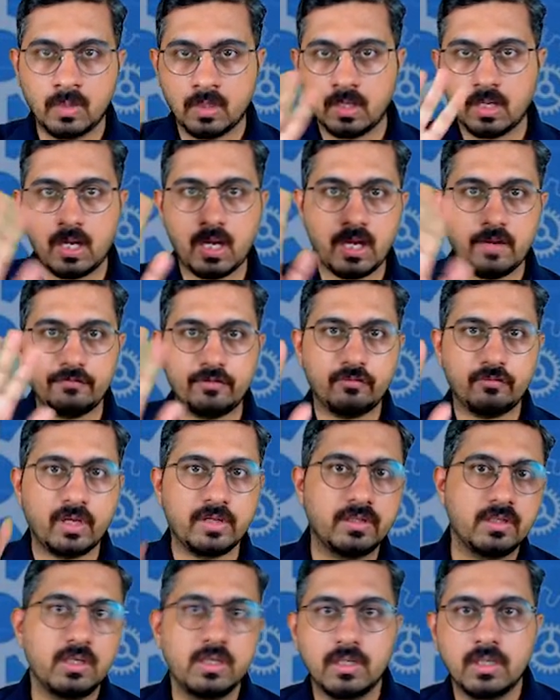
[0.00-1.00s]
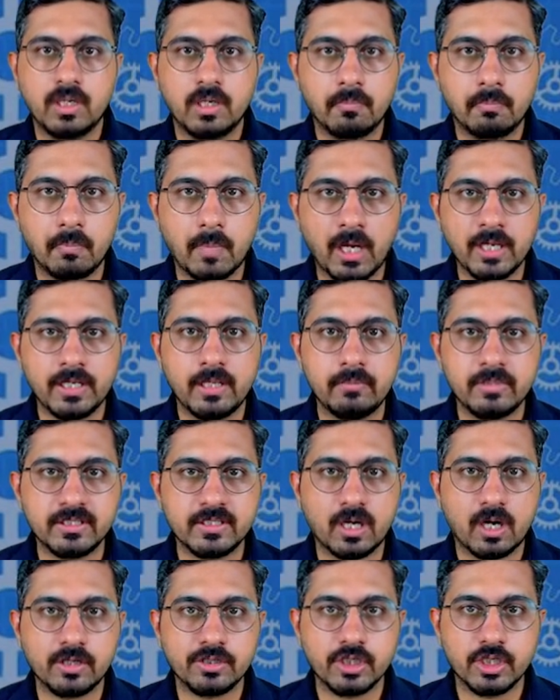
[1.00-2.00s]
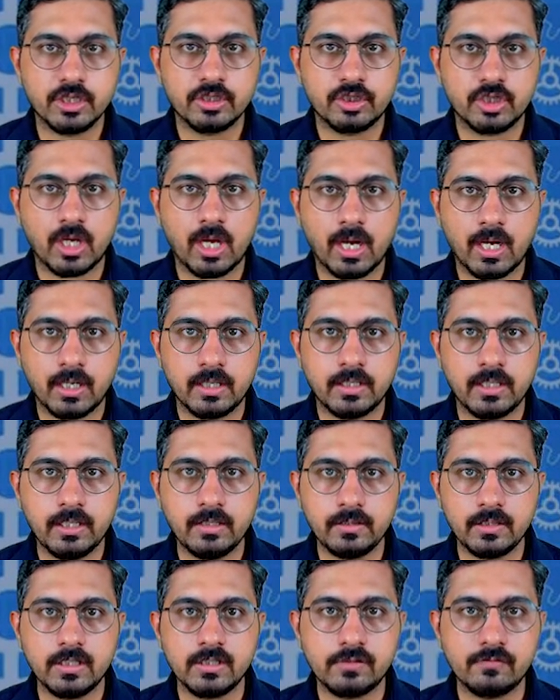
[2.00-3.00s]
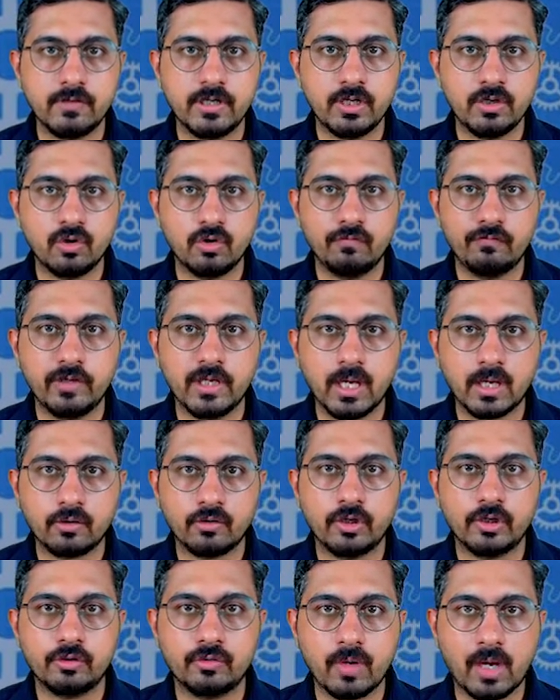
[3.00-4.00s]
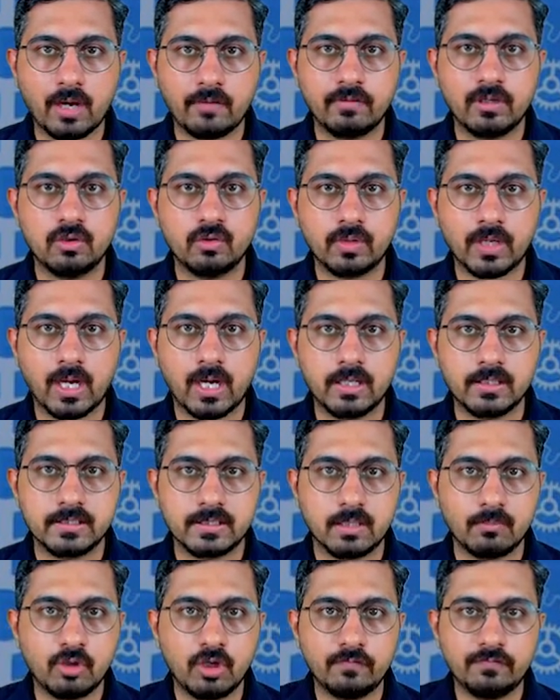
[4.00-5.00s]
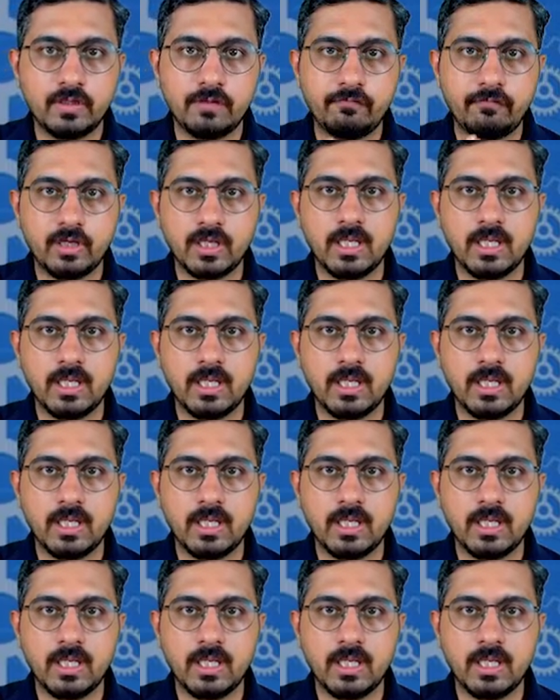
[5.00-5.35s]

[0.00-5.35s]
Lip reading: Hi everyone, my name is Rajesh and in this video we are going to have a look at some of the very